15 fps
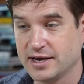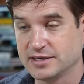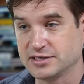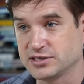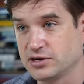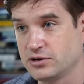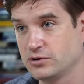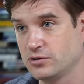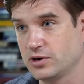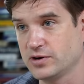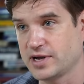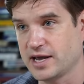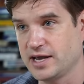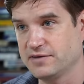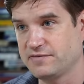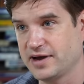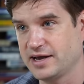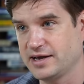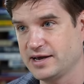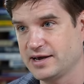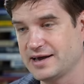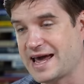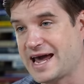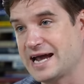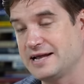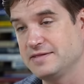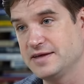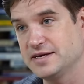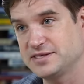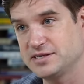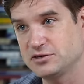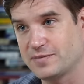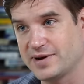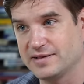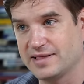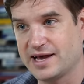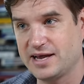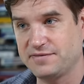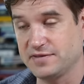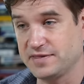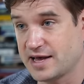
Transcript: So, okay, if I uh, add this into my life and